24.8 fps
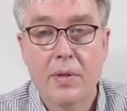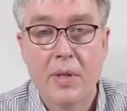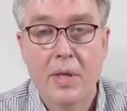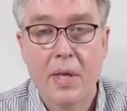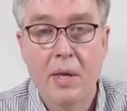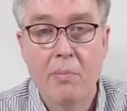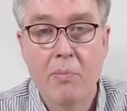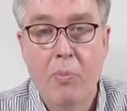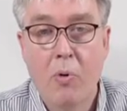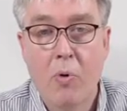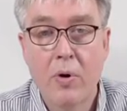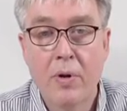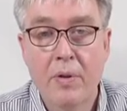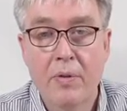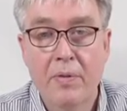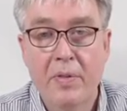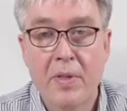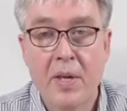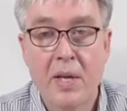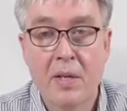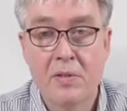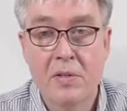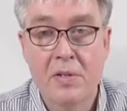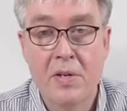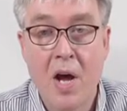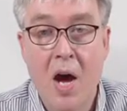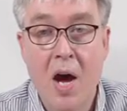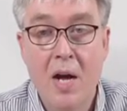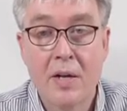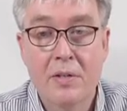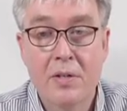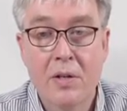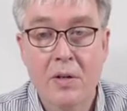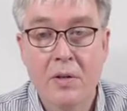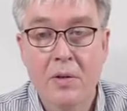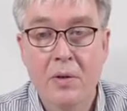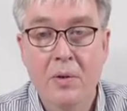Important things not
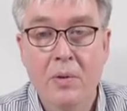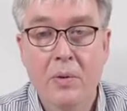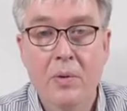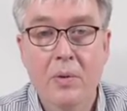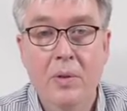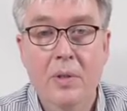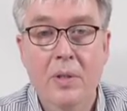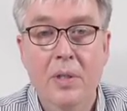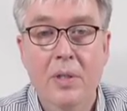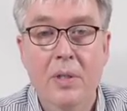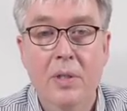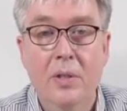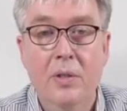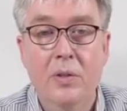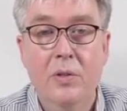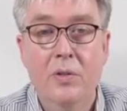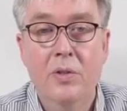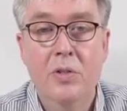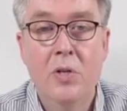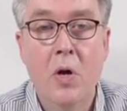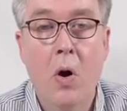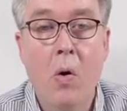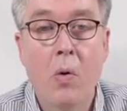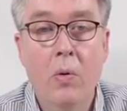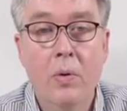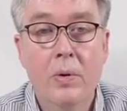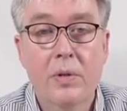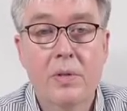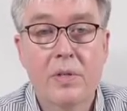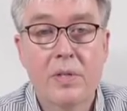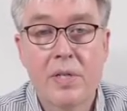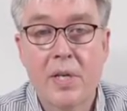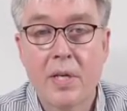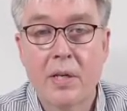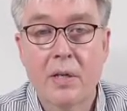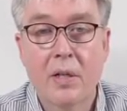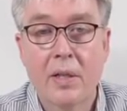to do, don't
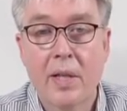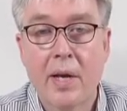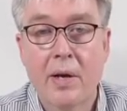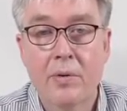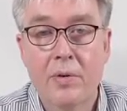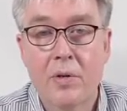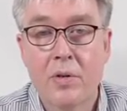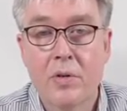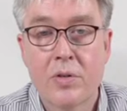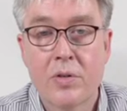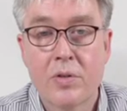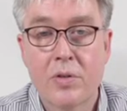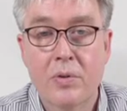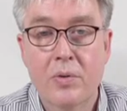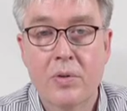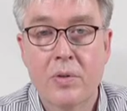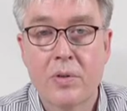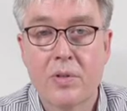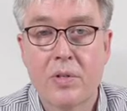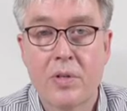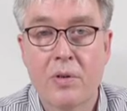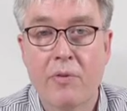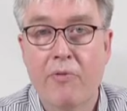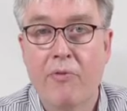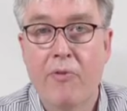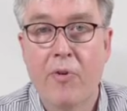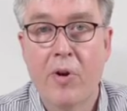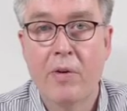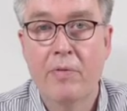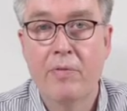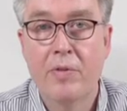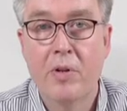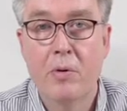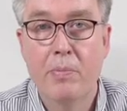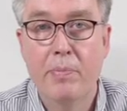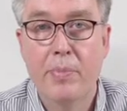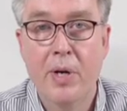single out your students in front
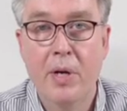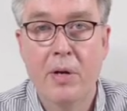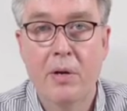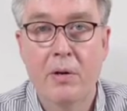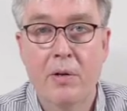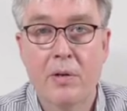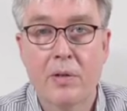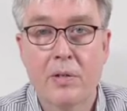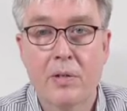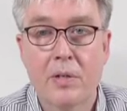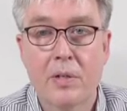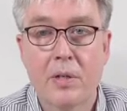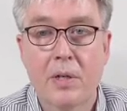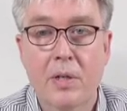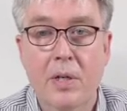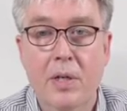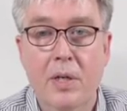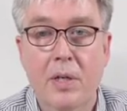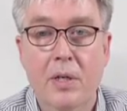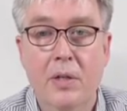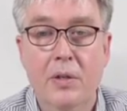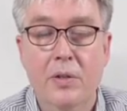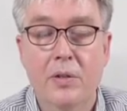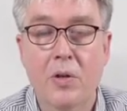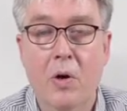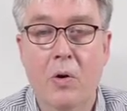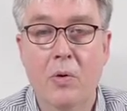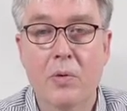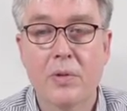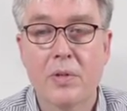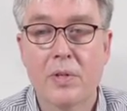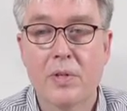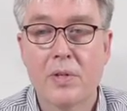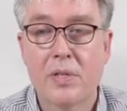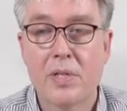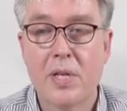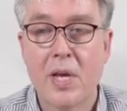of their peers.
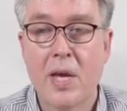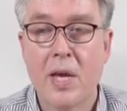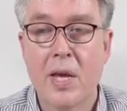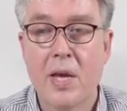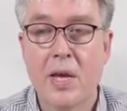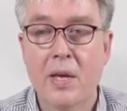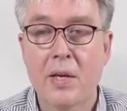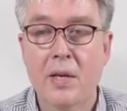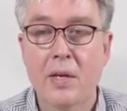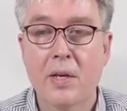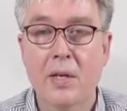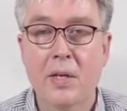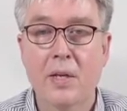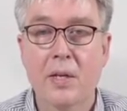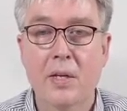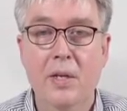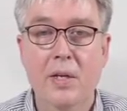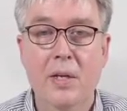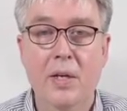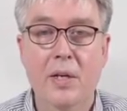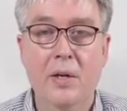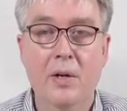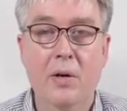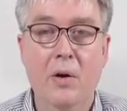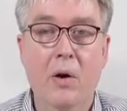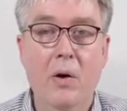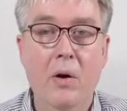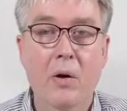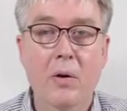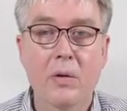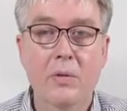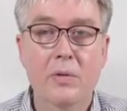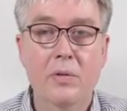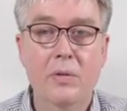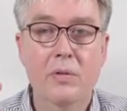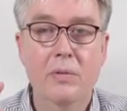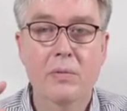Don't say, you know,
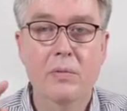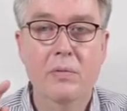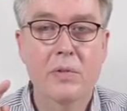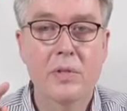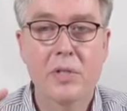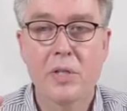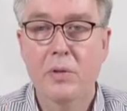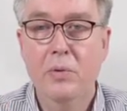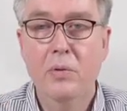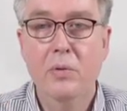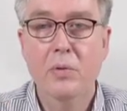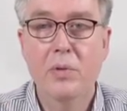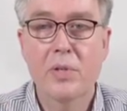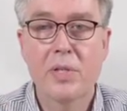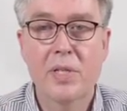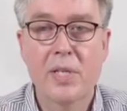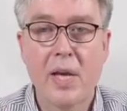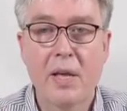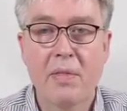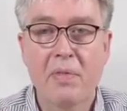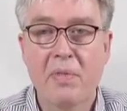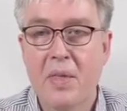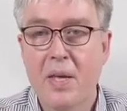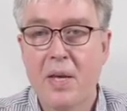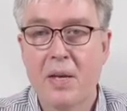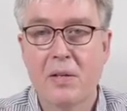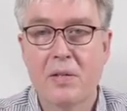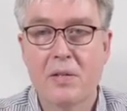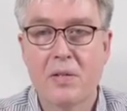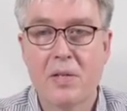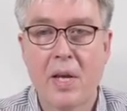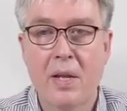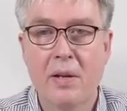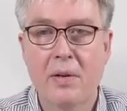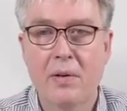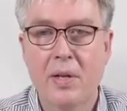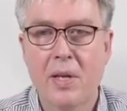oh, Jinu said this,
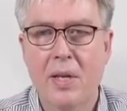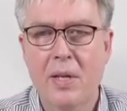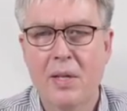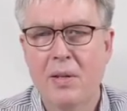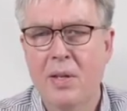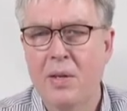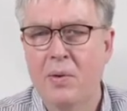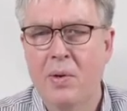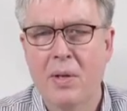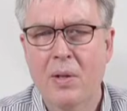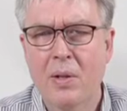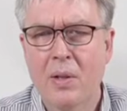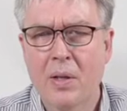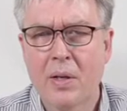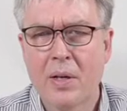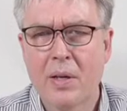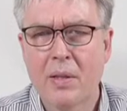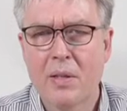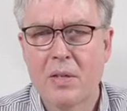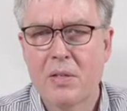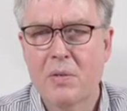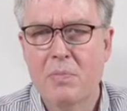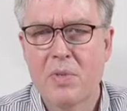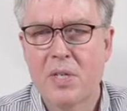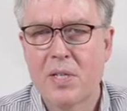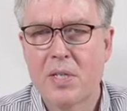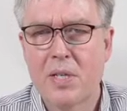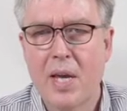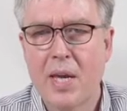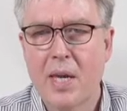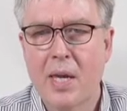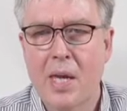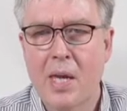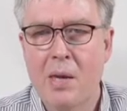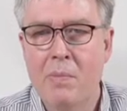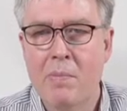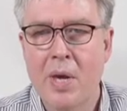and it, look at this
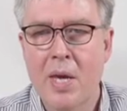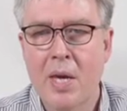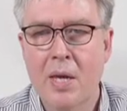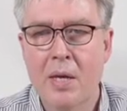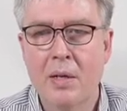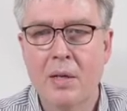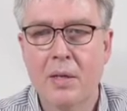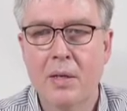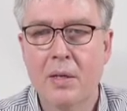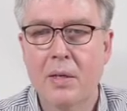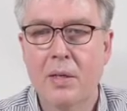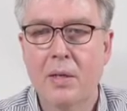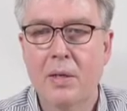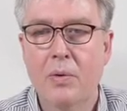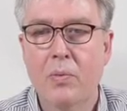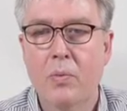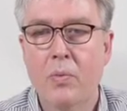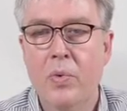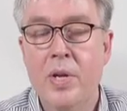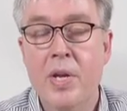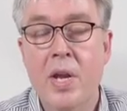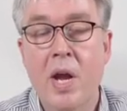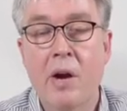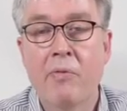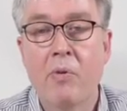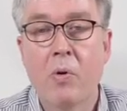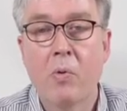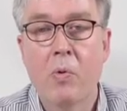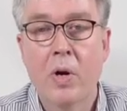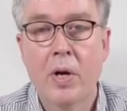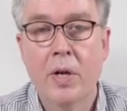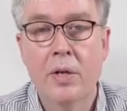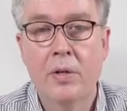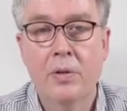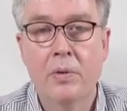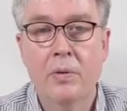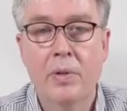mistake he made. We never
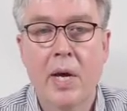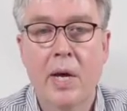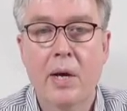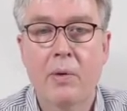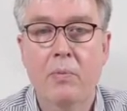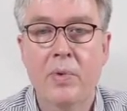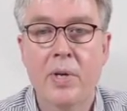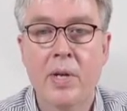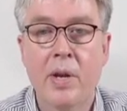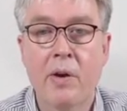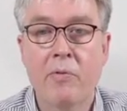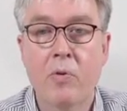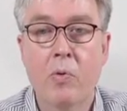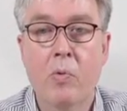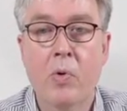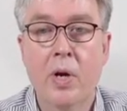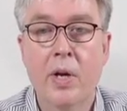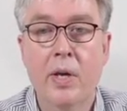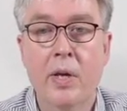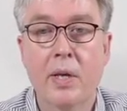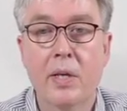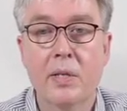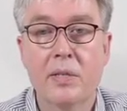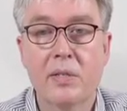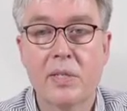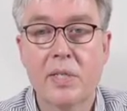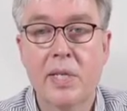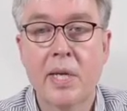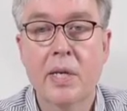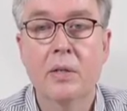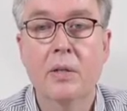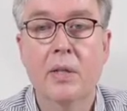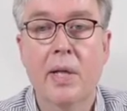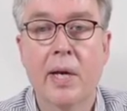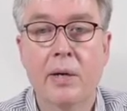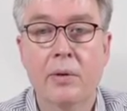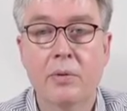want to do that. We never want to
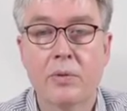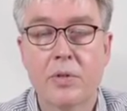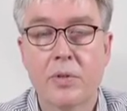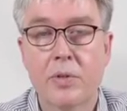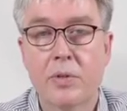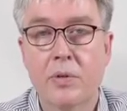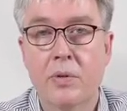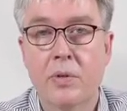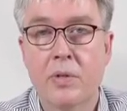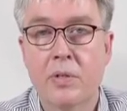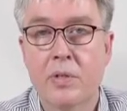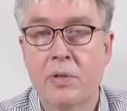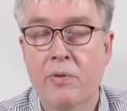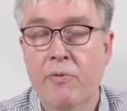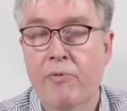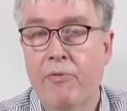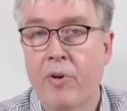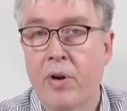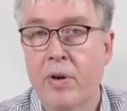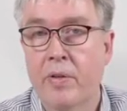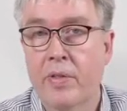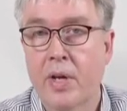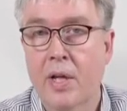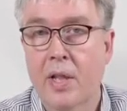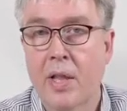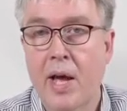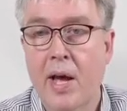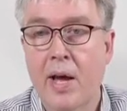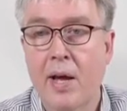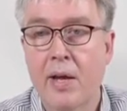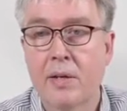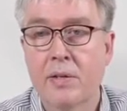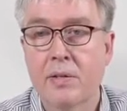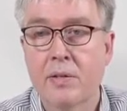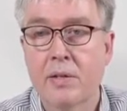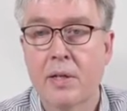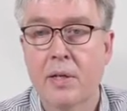single out students in front of the
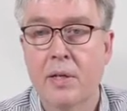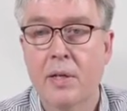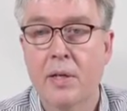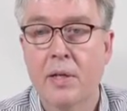class.